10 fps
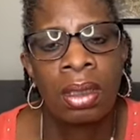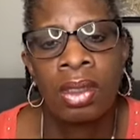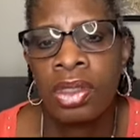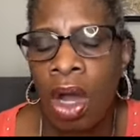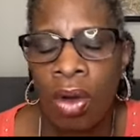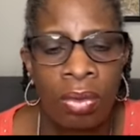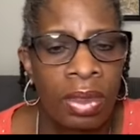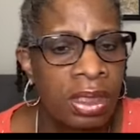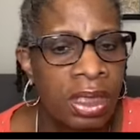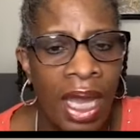No,
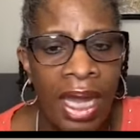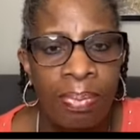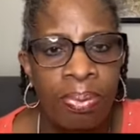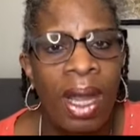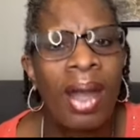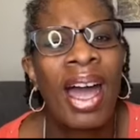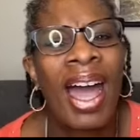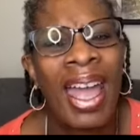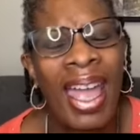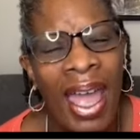it's not a. Pri
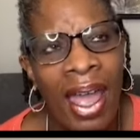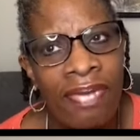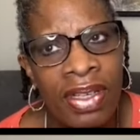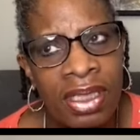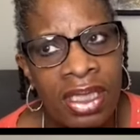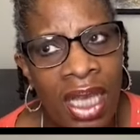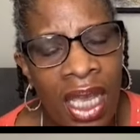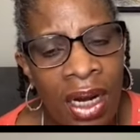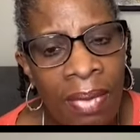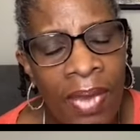I have it set
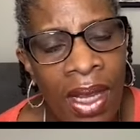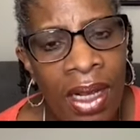up.